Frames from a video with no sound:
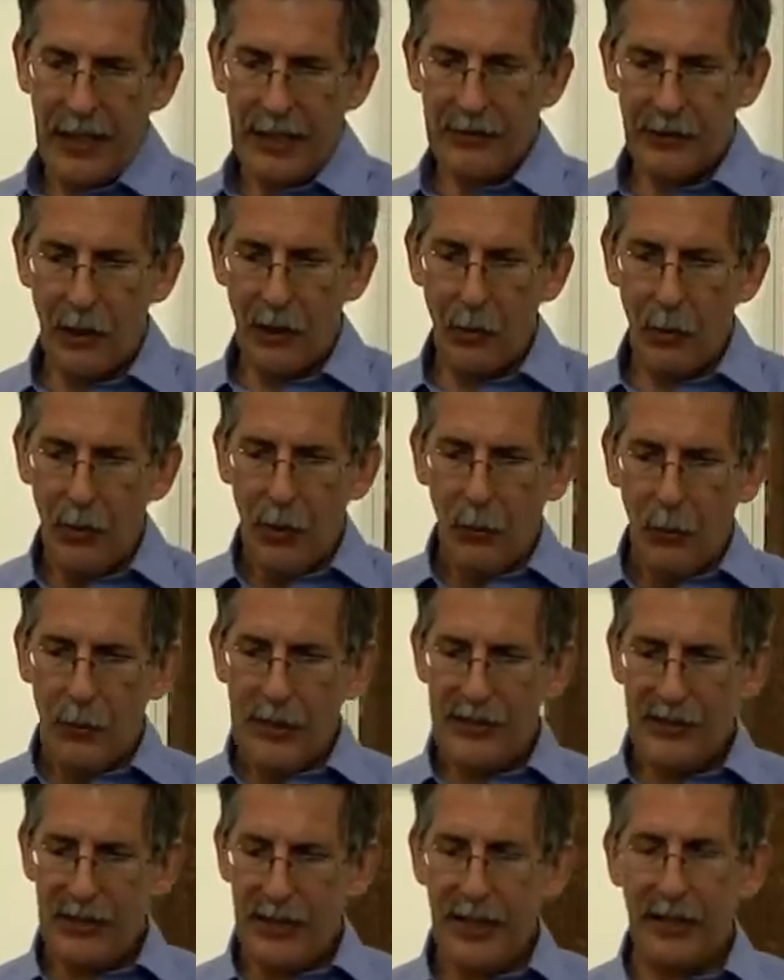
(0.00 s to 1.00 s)
And so
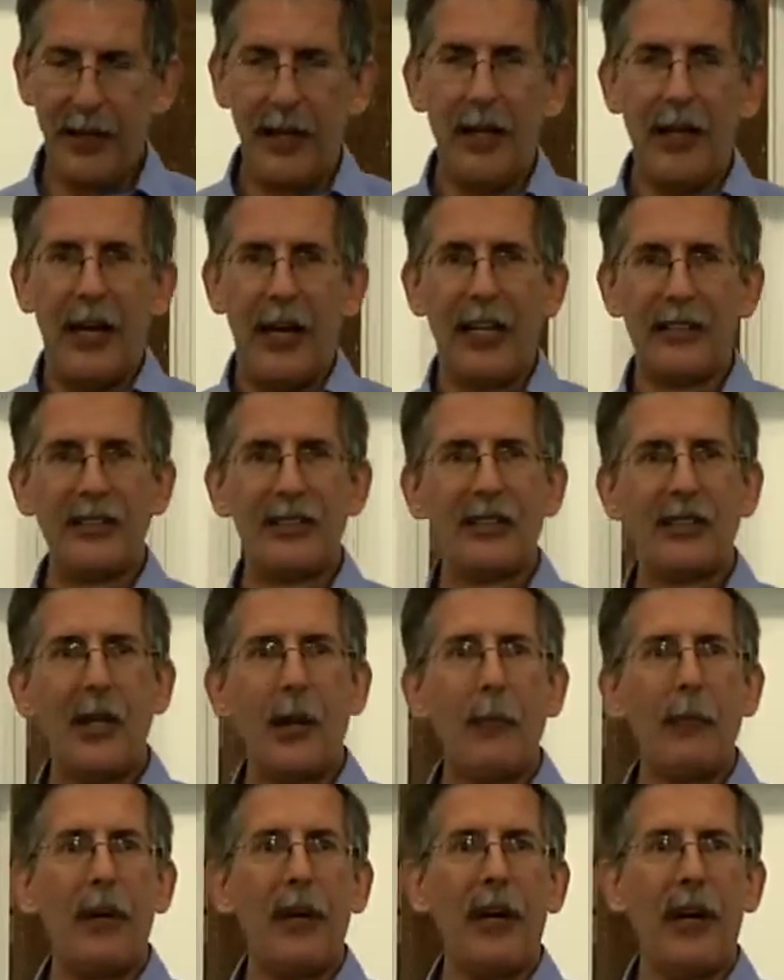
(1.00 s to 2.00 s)
we see the, a
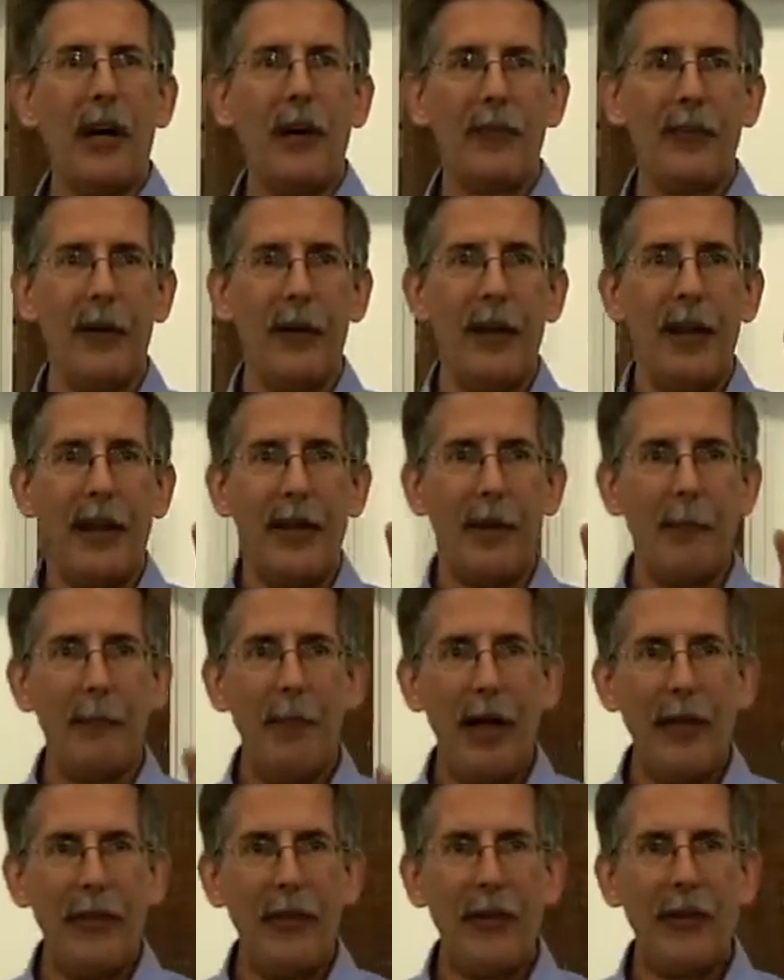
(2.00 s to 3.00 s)
summary of the, the
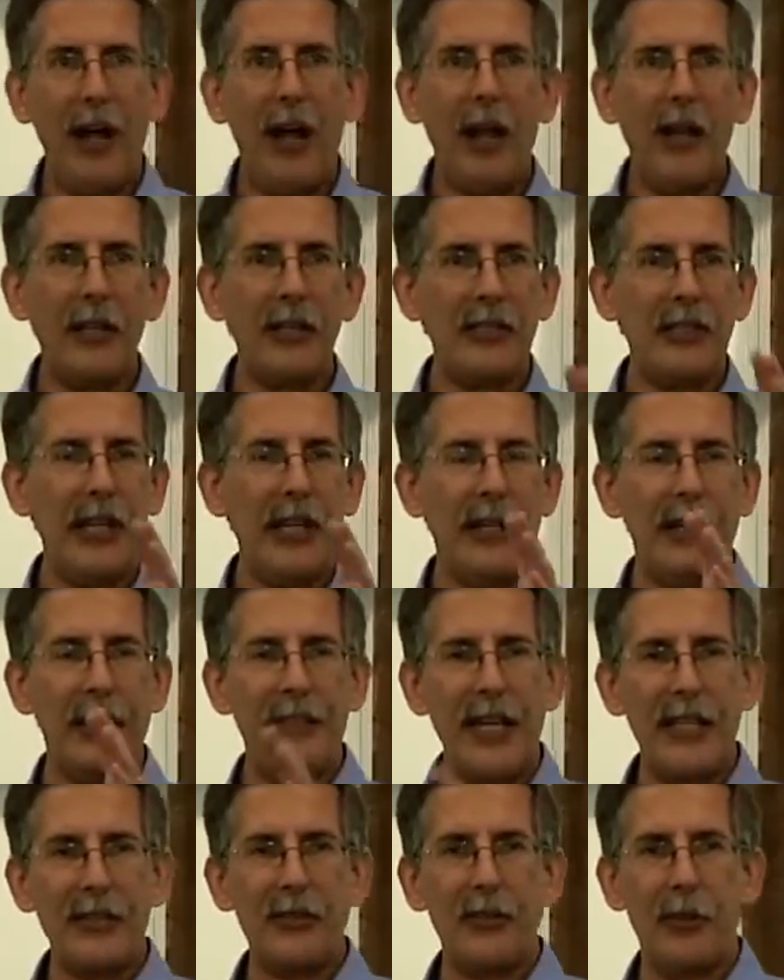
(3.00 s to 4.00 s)
methodology and
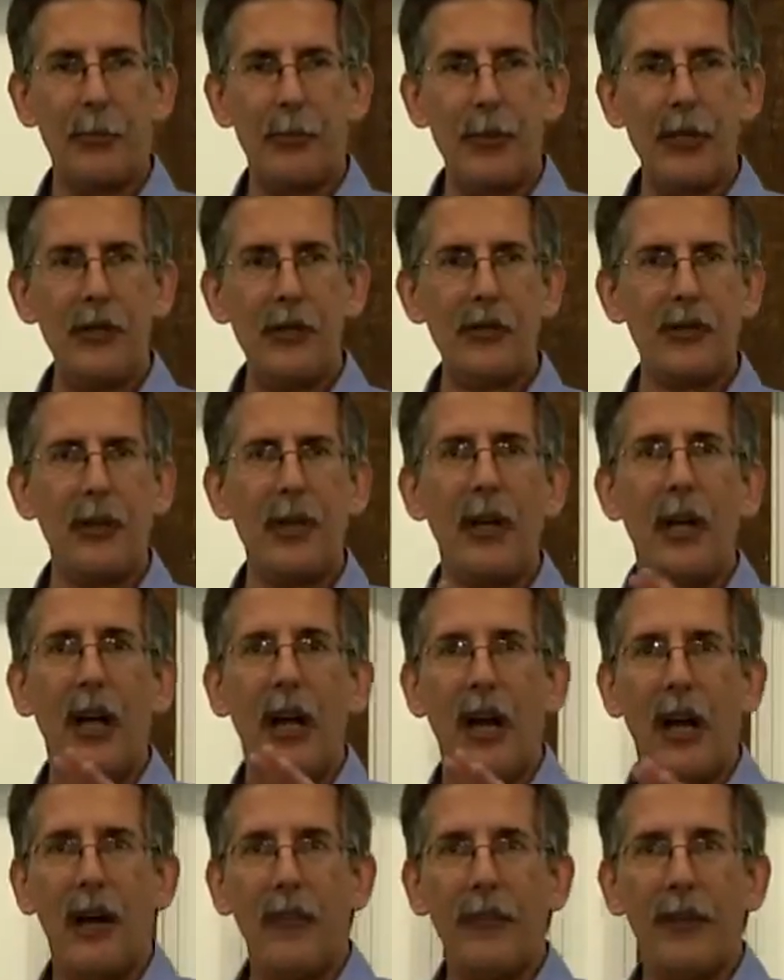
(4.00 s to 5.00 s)
the distribution
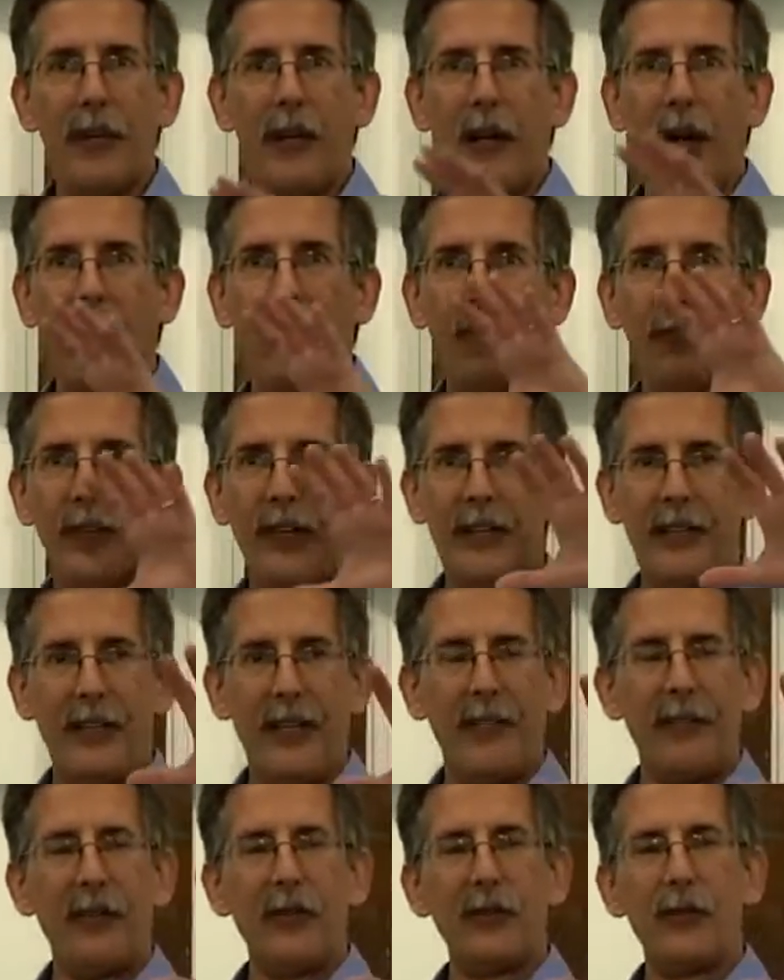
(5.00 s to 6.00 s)
of the, of the
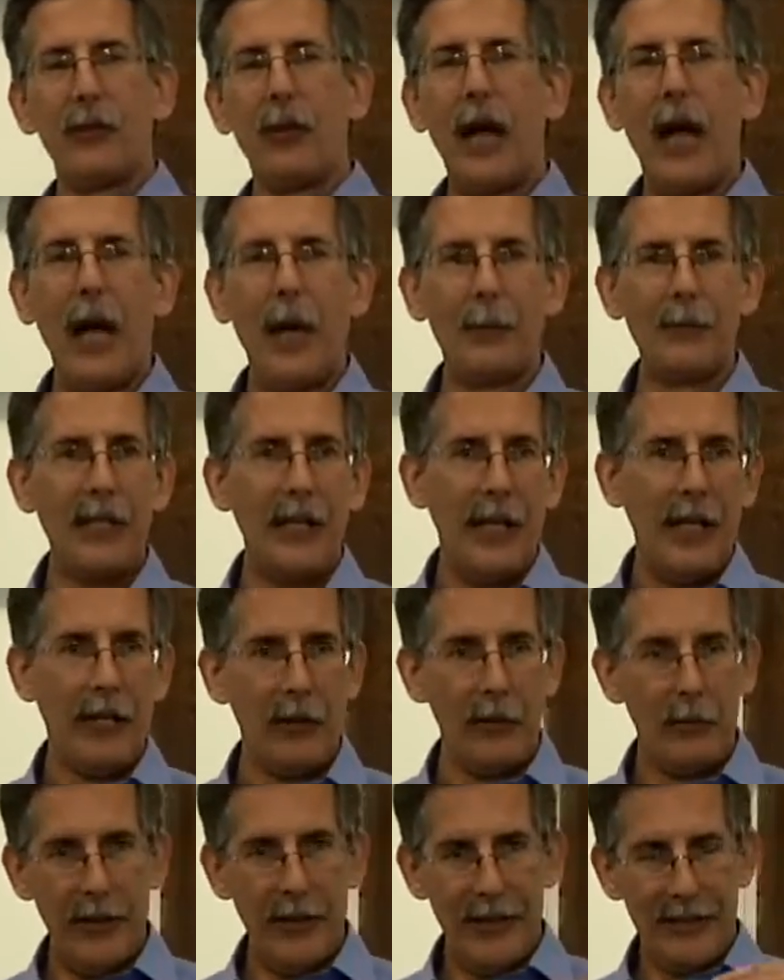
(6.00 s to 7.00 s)
different tribes
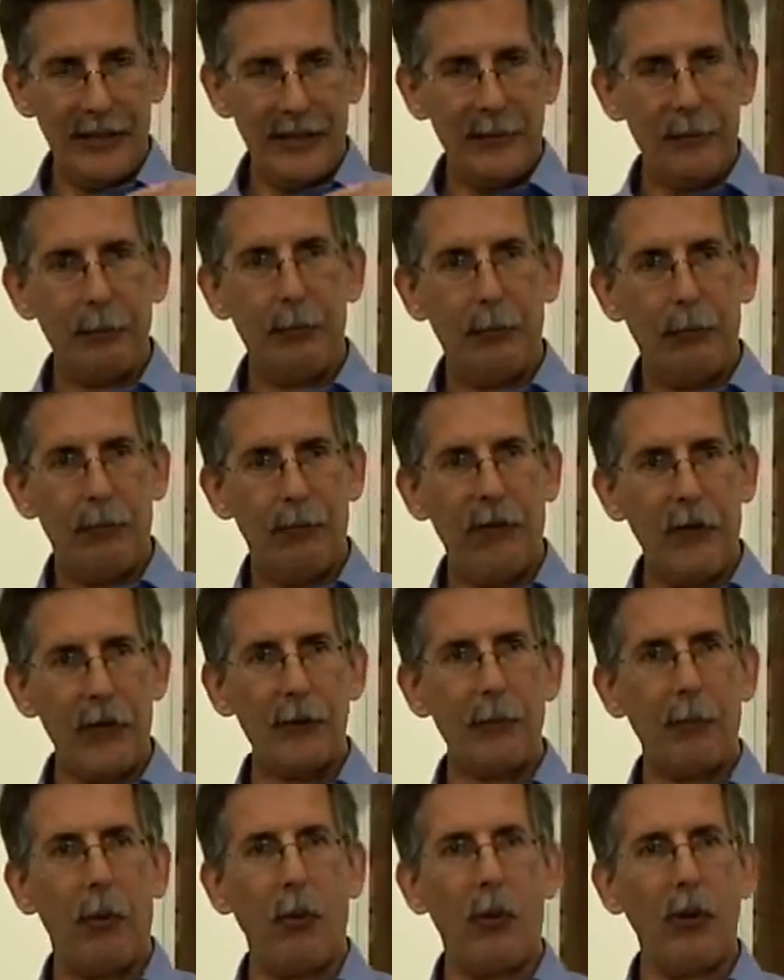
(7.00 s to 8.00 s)
in the, this
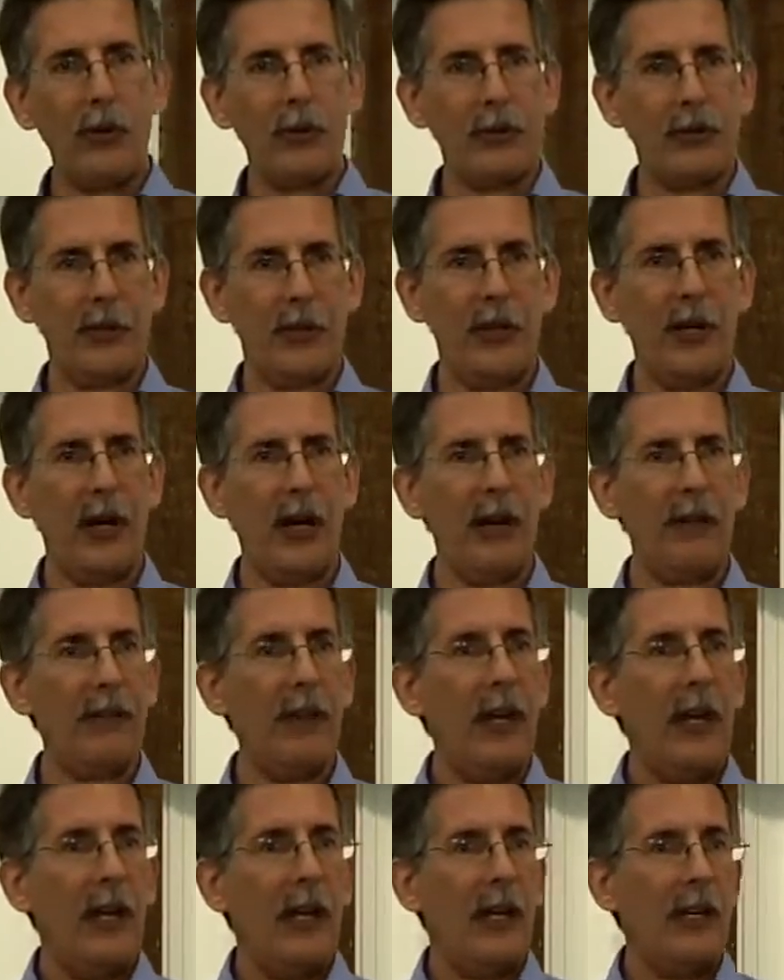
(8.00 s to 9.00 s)
first portion
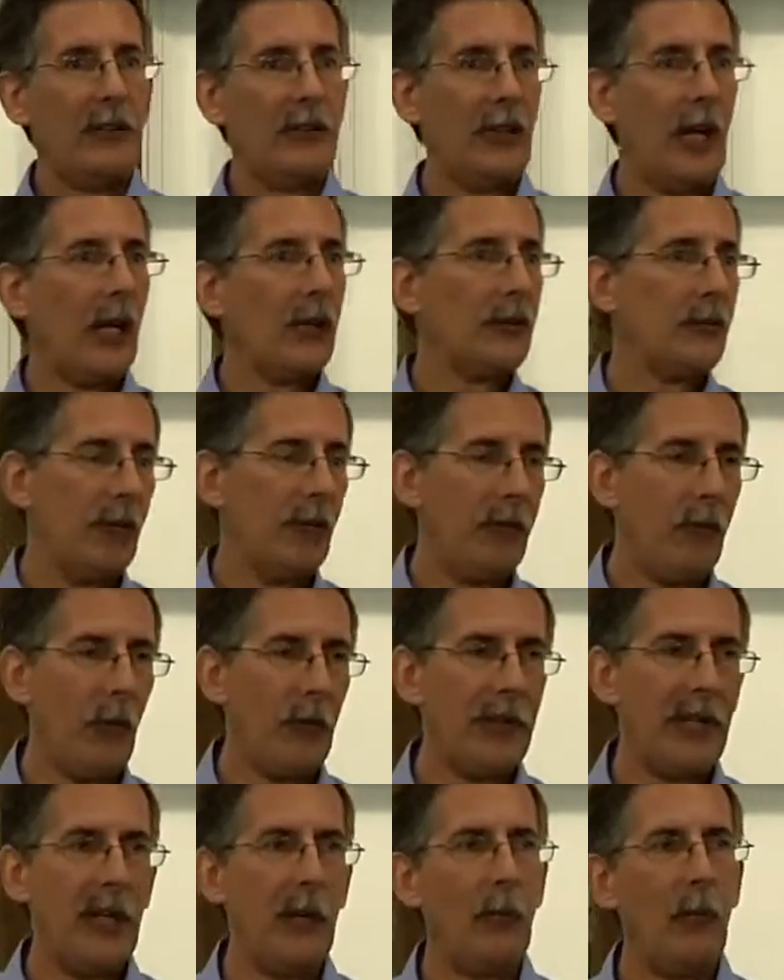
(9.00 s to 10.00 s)
of Joshua
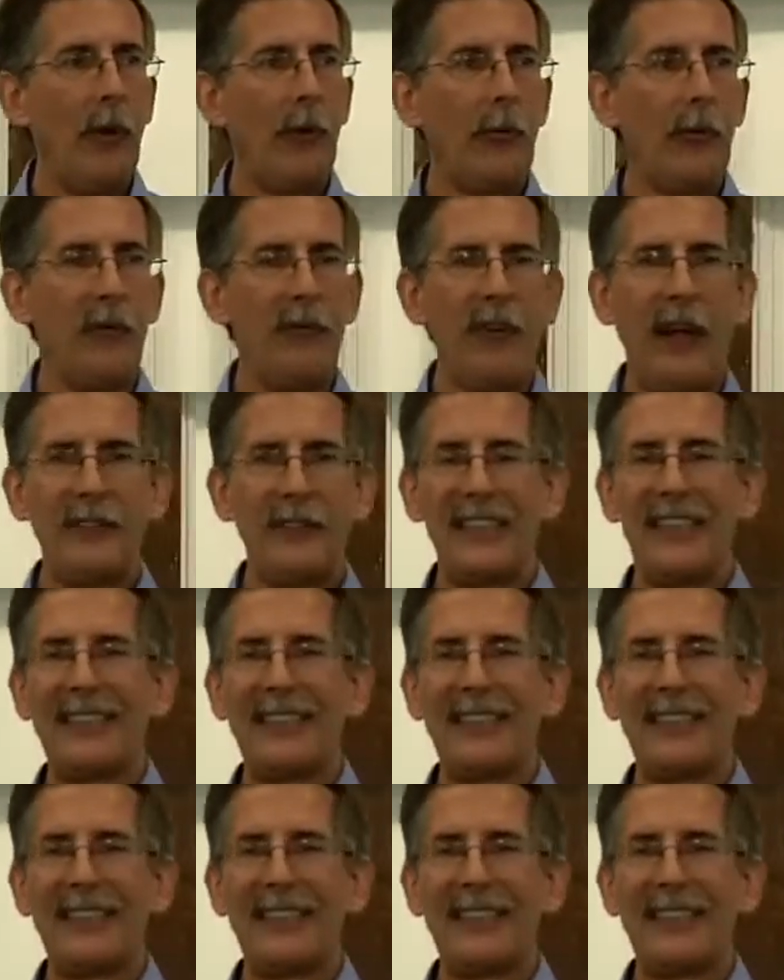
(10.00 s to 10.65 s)
14, 1 through 5.